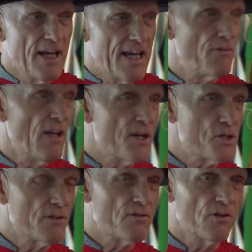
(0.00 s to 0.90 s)
In
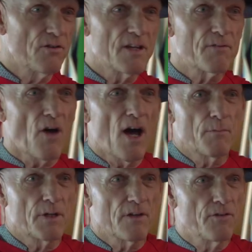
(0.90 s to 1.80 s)
relation to the
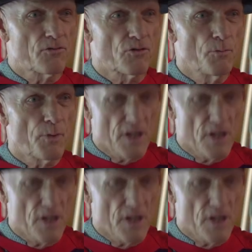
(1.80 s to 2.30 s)
environment and the super